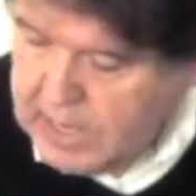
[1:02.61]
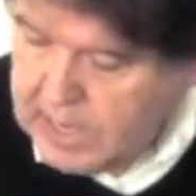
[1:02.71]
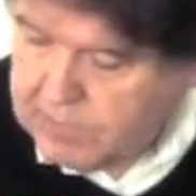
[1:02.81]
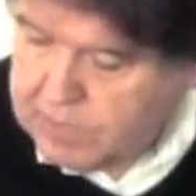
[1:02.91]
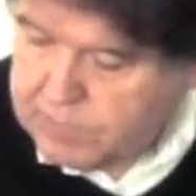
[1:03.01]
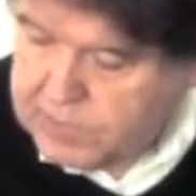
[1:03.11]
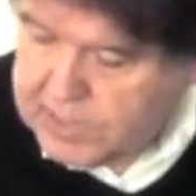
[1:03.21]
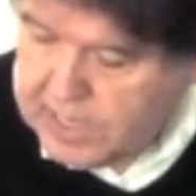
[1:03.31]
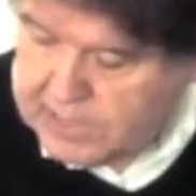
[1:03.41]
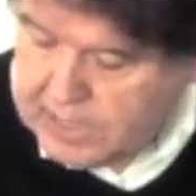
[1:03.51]
And I've often
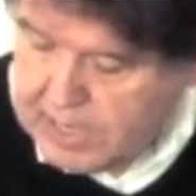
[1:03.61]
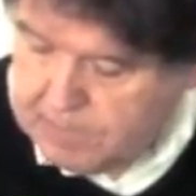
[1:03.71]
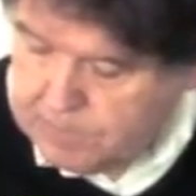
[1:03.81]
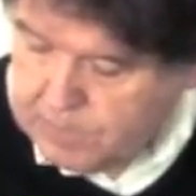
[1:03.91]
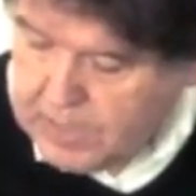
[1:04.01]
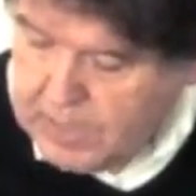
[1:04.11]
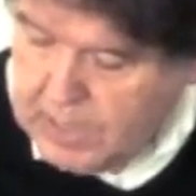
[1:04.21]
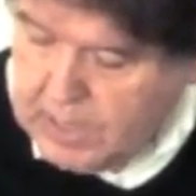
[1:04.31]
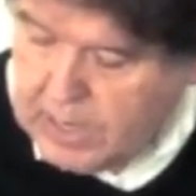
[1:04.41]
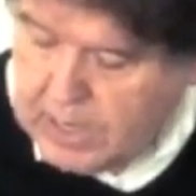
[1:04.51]
said
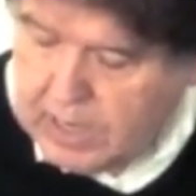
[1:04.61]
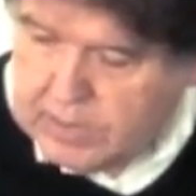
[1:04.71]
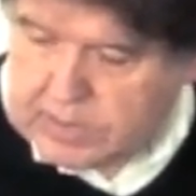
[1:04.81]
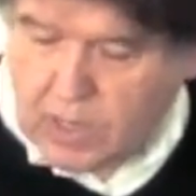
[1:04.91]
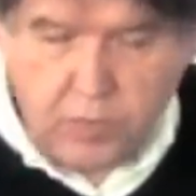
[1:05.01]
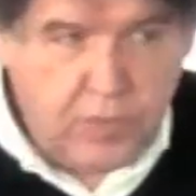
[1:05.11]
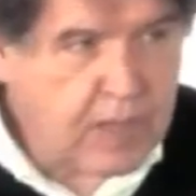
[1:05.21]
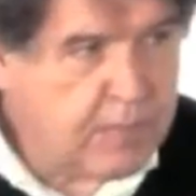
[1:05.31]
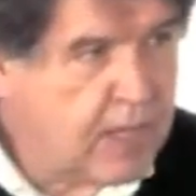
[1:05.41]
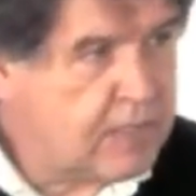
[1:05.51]
this whole thing
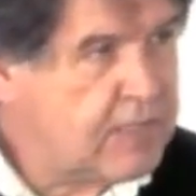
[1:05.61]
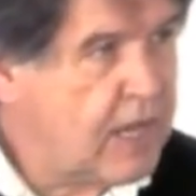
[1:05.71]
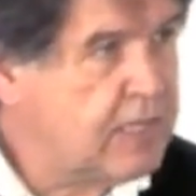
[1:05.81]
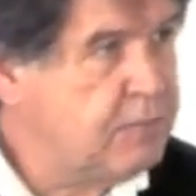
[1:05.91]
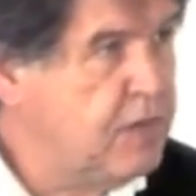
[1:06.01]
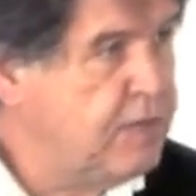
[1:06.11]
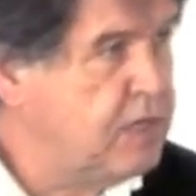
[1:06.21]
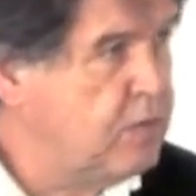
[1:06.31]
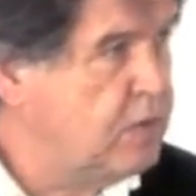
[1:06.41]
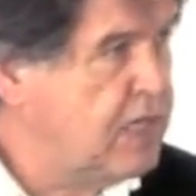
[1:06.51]
about us moving
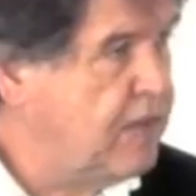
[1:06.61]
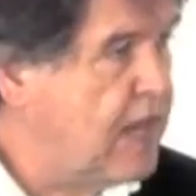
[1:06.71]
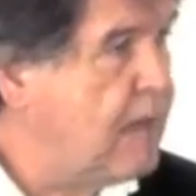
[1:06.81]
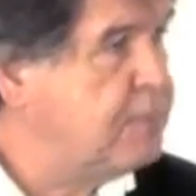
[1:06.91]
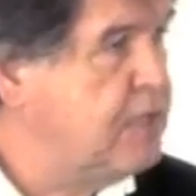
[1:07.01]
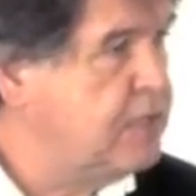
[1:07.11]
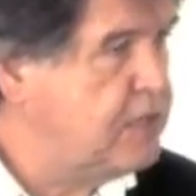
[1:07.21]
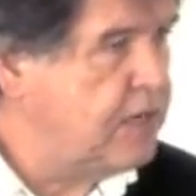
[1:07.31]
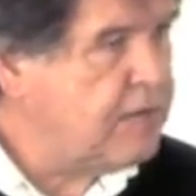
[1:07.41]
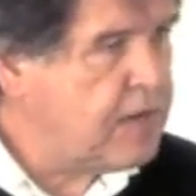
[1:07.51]
towards giving absolute
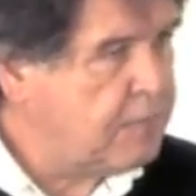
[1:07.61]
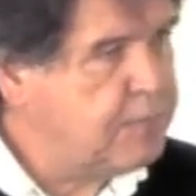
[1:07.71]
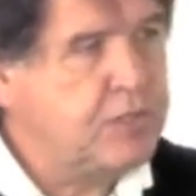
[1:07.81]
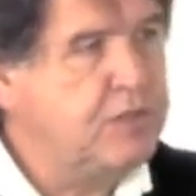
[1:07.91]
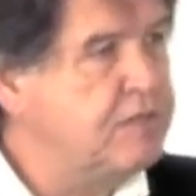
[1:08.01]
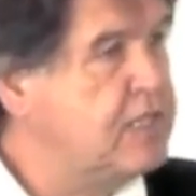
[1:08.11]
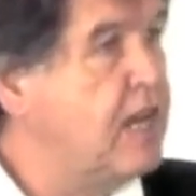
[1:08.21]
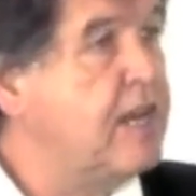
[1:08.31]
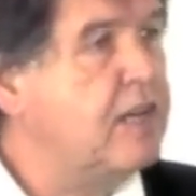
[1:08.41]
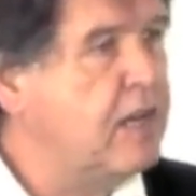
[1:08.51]
certainty, even our pursuit of
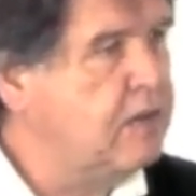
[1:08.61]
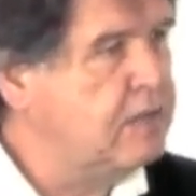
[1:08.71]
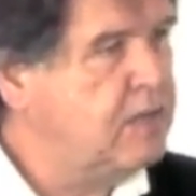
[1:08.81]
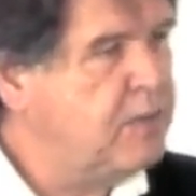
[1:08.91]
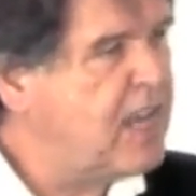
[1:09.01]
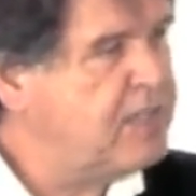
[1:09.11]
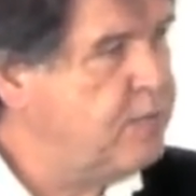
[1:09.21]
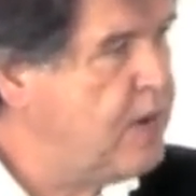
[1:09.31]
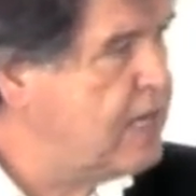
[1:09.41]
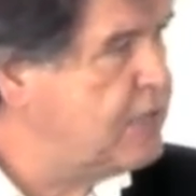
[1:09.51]
design codes, did we actually
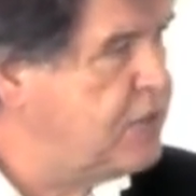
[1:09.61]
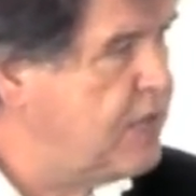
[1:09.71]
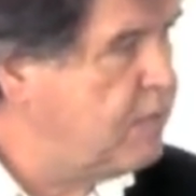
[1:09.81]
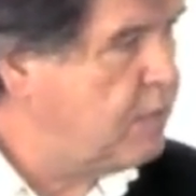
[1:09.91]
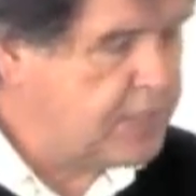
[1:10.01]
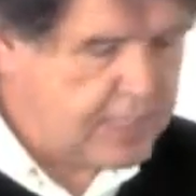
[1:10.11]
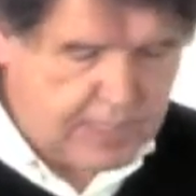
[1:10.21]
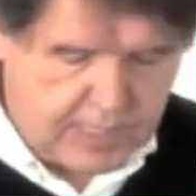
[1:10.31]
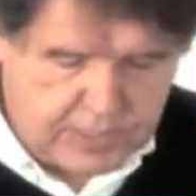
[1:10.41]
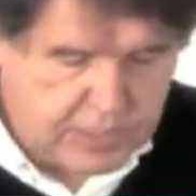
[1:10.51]
really achieve what we set
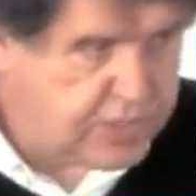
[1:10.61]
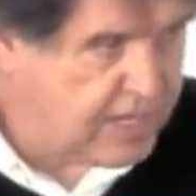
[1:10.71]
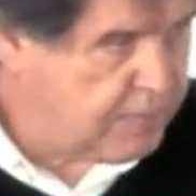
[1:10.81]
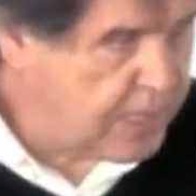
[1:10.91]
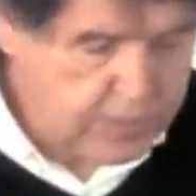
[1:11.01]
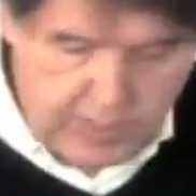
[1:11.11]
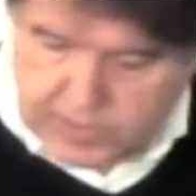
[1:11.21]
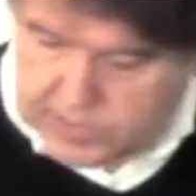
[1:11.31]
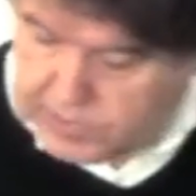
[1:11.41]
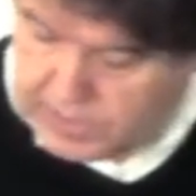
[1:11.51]
out to achieve by doing
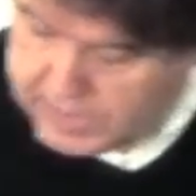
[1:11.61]
these?